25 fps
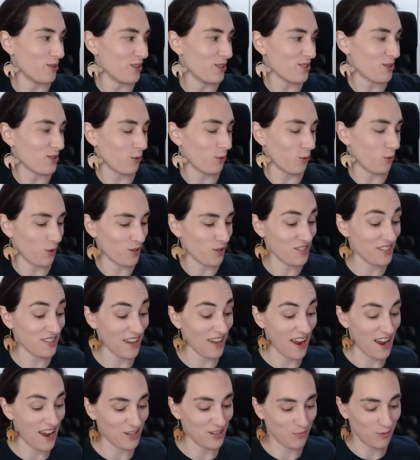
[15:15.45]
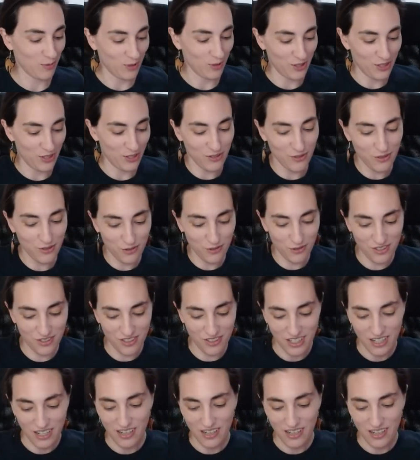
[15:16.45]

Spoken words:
this horse as per usual.